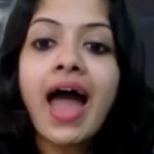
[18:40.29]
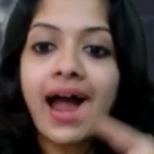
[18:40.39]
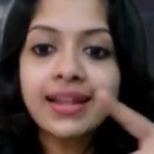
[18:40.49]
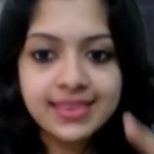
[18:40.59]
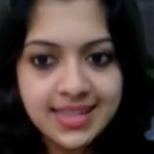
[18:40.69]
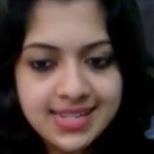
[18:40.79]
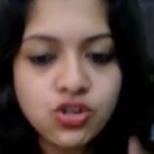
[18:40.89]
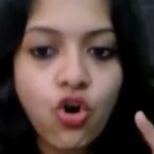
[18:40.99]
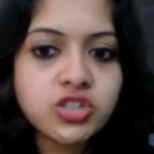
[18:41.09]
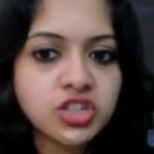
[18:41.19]
and this
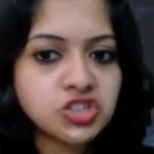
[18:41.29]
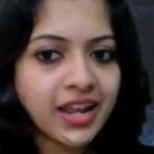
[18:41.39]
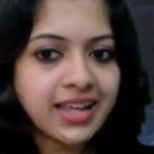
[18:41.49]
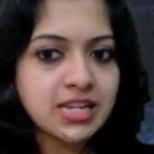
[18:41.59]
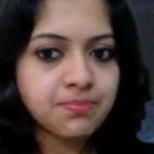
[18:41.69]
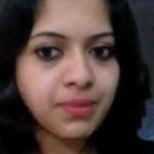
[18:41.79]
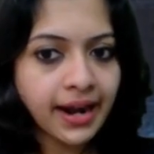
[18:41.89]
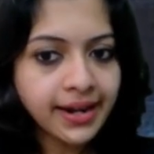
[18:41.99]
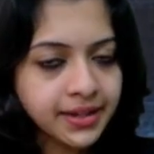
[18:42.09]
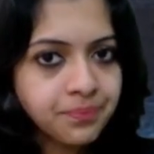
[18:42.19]
oxygenated
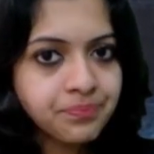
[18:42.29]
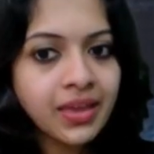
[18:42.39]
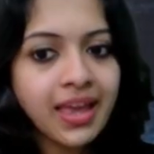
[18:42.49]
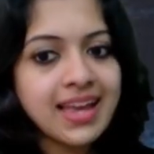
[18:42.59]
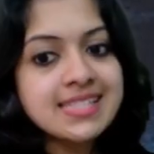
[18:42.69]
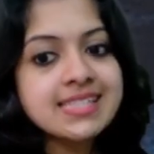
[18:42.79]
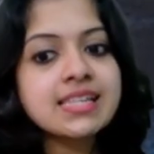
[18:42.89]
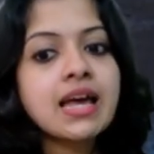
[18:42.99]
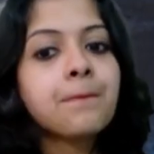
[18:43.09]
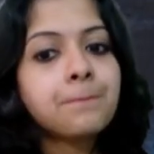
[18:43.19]
blood is
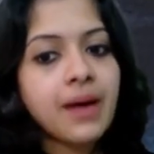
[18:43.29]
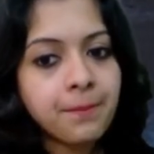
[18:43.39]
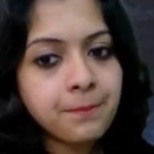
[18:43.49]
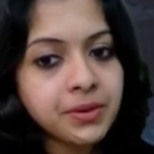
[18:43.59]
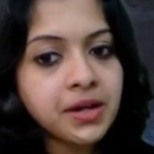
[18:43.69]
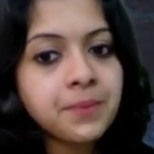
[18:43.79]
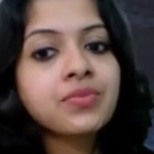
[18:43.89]
pumped